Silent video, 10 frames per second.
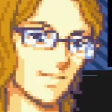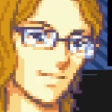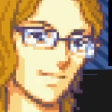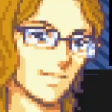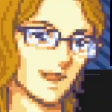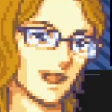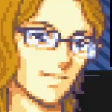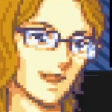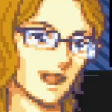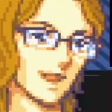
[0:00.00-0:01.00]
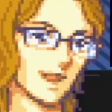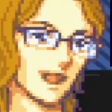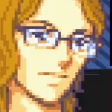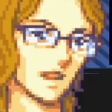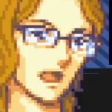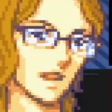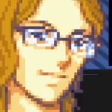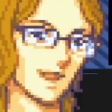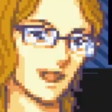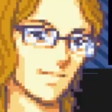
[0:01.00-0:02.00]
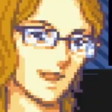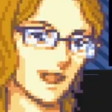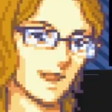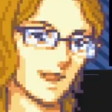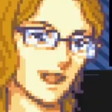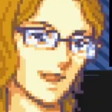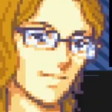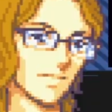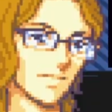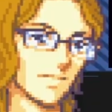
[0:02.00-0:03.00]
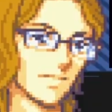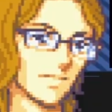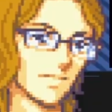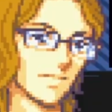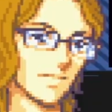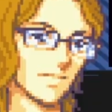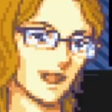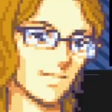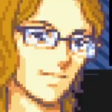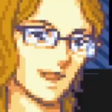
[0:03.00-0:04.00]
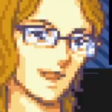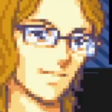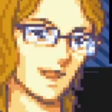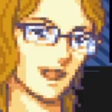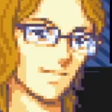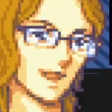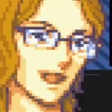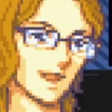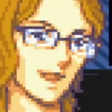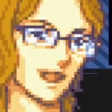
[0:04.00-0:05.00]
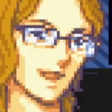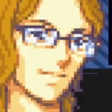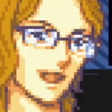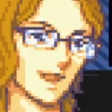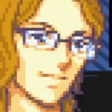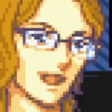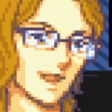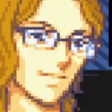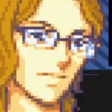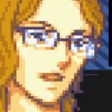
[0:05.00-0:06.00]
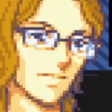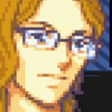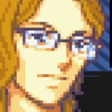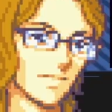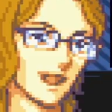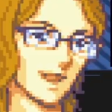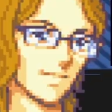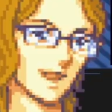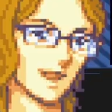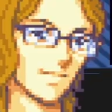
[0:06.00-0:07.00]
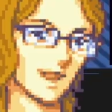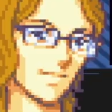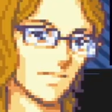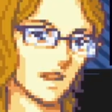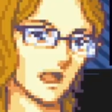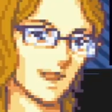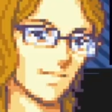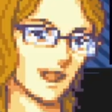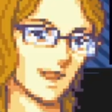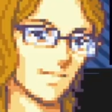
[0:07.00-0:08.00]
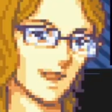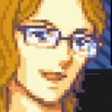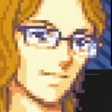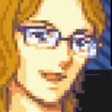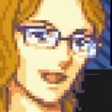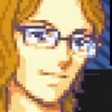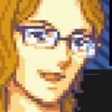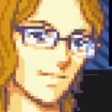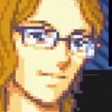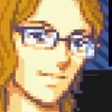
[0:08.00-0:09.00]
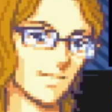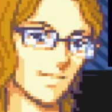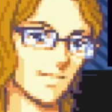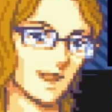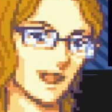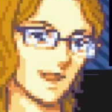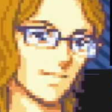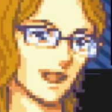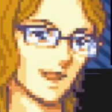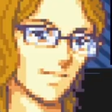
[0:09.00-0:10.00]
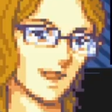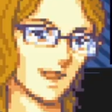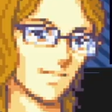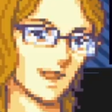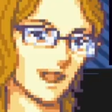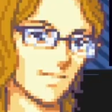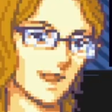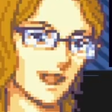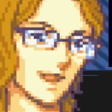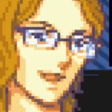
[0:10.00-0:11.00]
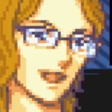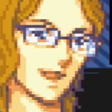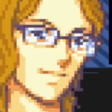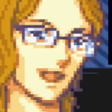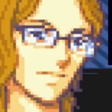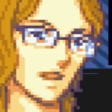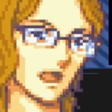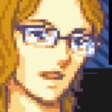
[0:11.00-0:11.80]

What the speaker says: all it ended up doing was causing me to, like, lose my ability to control myself. They're sleeping. I probably shouldn't wake them up. Otherwise, they will just be annoying again.